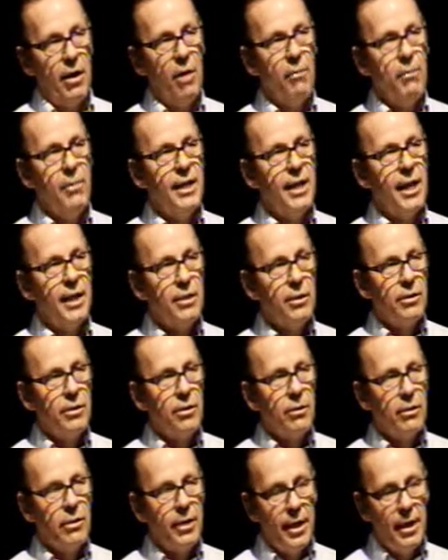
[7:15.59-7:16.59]

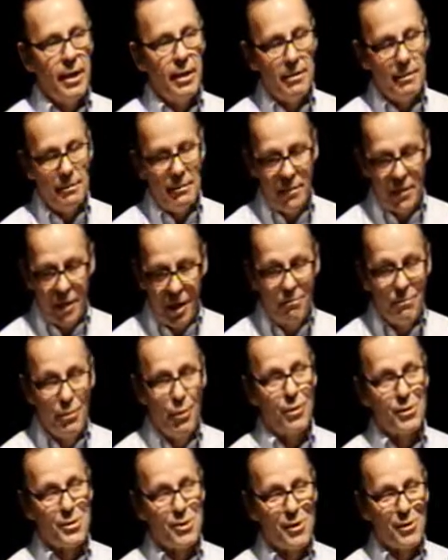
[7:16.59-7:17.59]
obligatory,
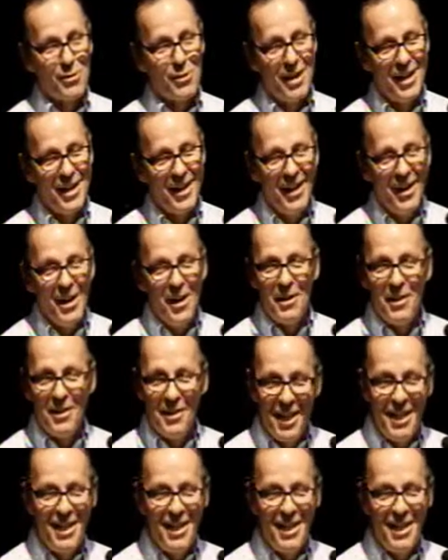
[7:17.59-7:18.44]
compulsory,